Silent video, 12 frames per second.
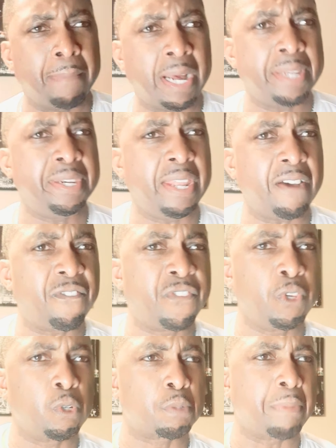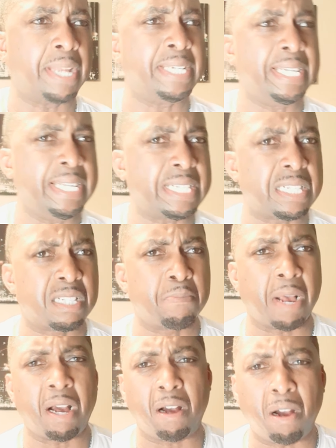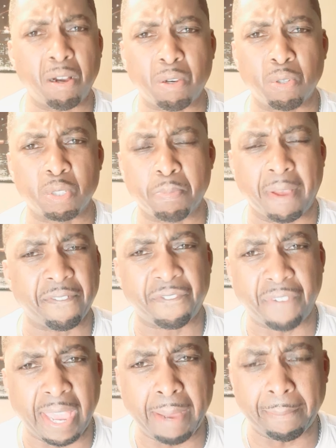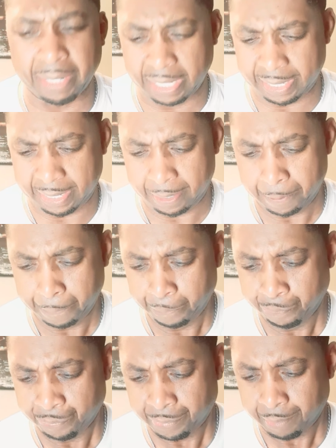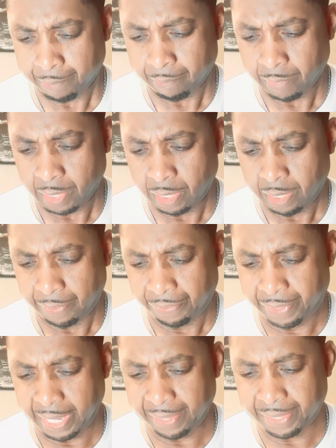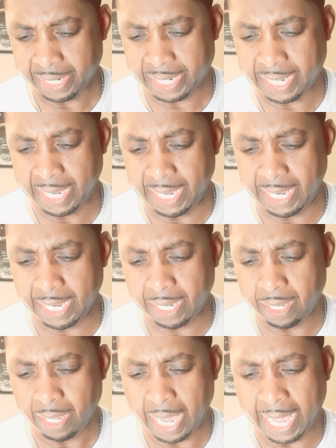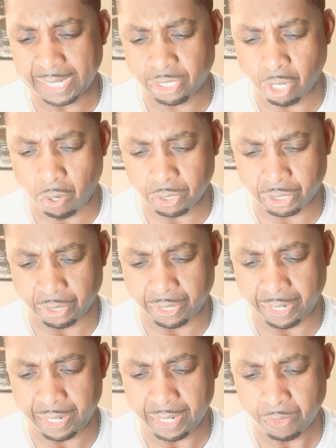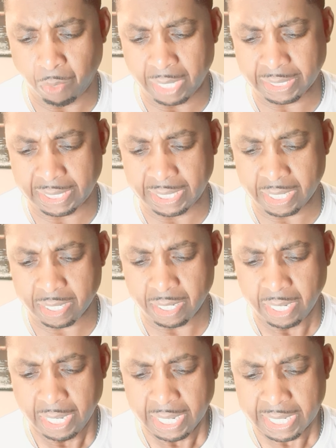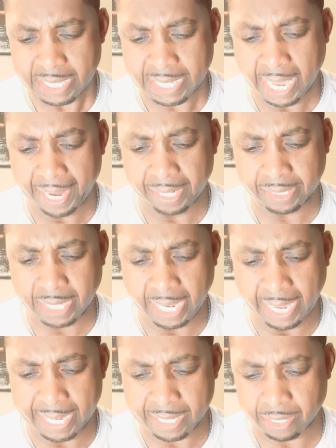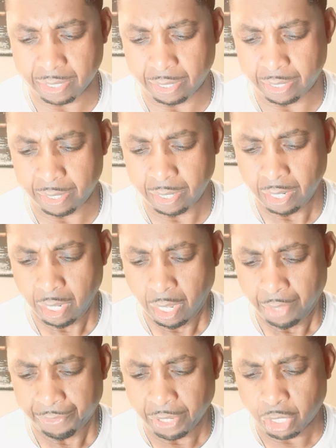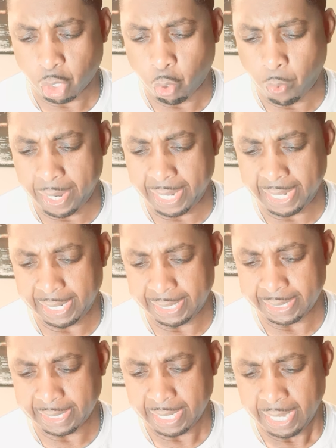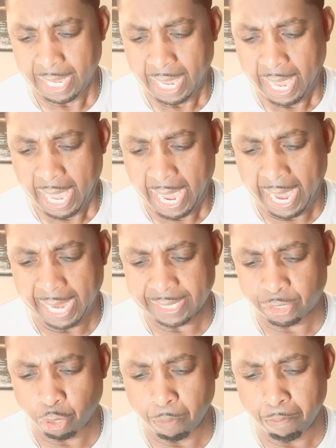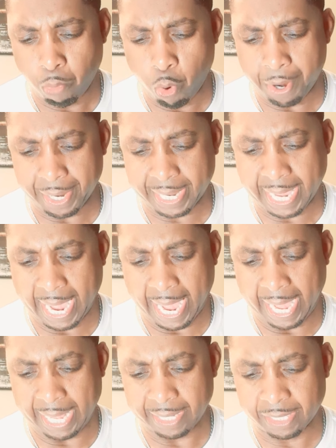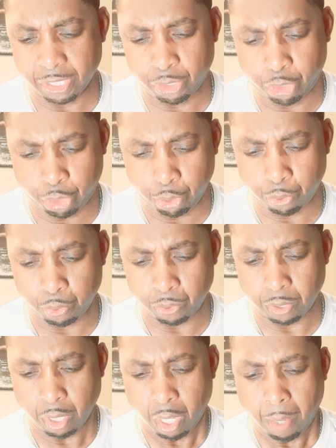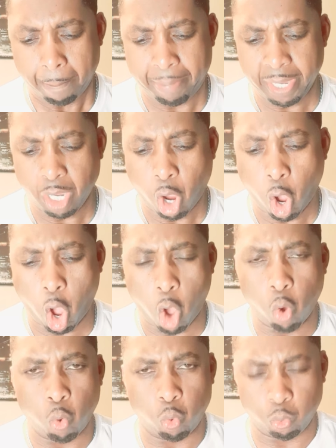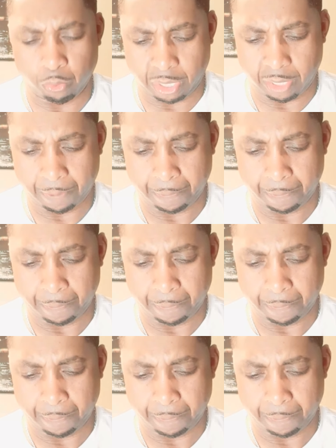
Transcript: my nephews, my nieces, my uncles, my family? Then the king Ahasuerus, watch this, said unto Esther, the queen, and to Mordecai, the Jew, Behold,